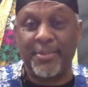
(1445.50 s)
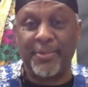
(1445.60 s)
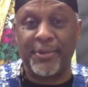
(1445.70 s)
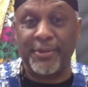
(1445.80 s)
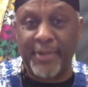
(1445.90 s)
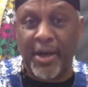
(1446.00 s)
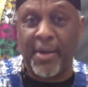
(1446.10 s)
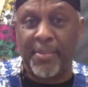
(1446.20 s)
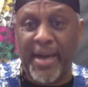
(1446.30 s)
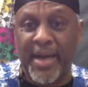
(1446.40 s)
for law
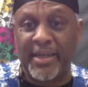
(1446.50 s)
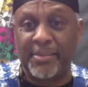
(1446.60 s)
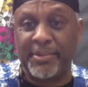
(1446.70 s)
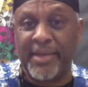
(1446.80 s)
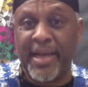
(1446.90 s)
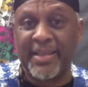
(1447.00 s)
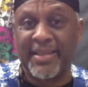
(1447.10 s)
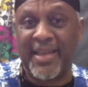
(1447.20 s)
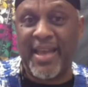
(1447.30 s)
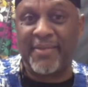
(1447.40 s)
abiding blacks
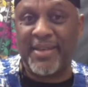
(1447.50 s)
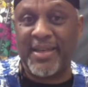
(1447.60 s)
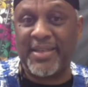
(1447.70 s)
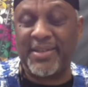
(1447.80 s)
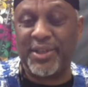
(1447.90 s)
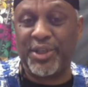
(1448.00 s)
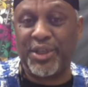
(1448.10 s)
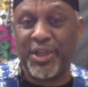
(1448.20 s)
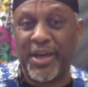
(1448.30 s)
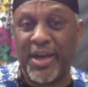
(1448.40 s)
to have guns in
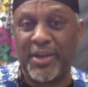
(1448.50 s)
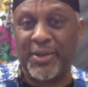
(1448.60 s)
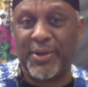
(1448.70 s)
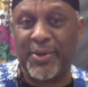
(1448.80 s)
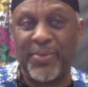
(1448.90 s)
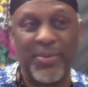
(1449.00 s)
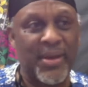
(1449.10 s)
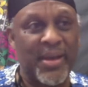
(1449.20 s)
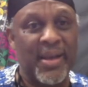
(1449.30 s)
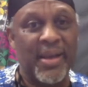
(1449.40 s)
Chicago
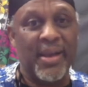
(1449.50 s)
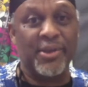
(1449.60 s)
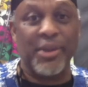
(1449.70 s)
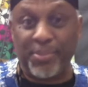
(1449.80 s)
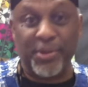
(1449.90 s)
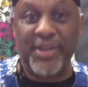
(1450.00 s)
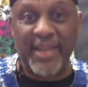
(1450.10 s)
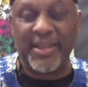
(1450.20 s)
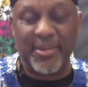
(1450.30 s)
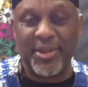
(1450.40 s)
to
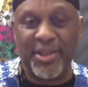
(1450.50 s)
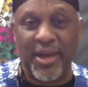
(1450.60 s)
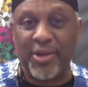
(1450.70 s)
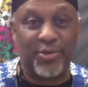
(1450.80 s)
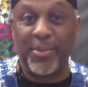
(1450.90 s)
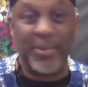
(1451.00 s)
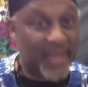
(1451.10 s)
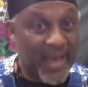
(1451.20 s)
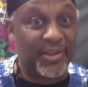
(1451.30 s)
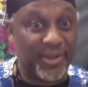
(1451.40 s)
protect themselves from
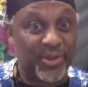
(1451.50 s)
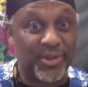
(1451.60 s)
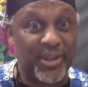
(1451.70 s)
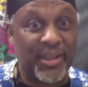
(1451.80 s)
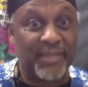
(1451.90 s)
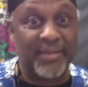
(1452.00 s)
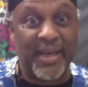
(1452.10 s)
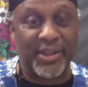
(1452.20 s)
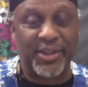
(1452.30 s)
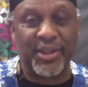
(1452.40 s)
gangster city
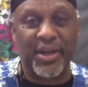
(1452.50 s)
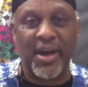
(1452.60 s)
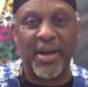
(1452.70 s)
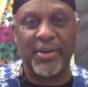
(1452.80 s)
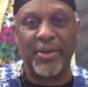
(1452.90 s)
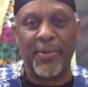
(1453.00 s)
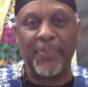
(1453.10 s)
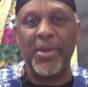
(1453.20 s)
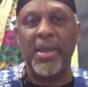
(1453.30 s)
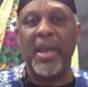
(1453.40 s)
like Chicago.
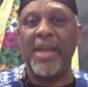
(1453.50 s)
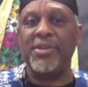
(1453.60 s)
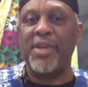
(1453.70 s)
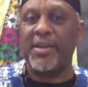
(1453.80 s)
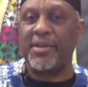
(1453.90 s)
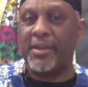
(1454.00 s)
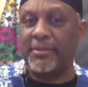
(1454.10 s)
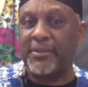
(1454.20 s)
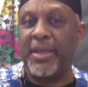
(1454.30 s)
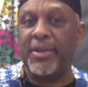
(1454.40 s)
And yet, an
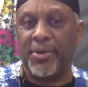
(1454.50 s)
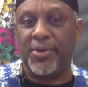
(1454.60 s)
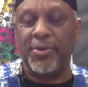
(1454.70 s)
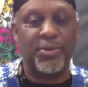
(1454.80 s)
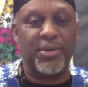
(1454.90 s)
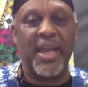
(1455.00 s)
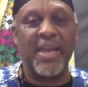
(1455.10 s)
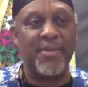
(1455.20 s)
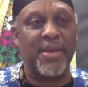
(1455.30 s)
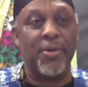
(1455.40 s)
illegal who
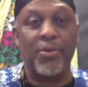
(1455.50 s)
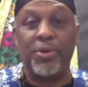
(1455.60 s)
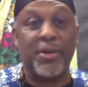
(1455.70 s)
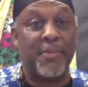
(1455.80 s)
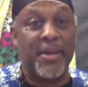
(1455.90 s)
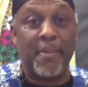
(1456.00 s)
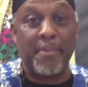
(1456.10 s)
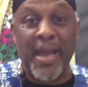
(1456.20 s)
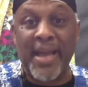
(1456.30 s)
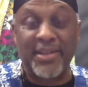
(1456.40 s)
came here, who could have been a
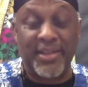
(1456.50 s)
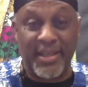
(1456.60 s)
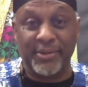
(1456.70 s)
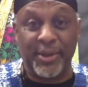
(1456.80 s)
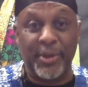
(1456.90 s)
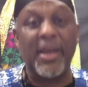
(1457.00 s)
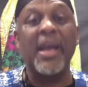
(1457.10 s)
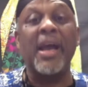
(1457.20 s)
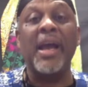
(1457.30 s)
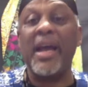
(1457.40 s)
mass killer,
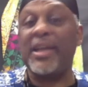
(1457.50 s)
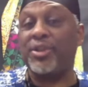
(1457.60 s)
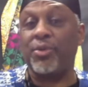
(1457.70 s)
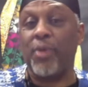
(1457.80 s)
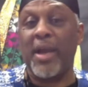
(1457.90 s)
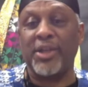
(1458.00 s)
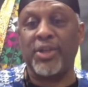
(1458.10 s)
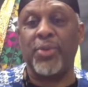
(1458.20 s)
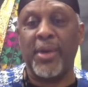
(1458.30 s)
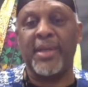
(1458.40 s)
has a right
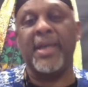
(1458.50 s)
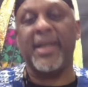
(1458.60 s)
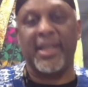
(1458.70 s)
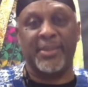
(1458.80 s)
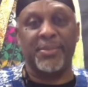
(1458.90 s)
to a gun.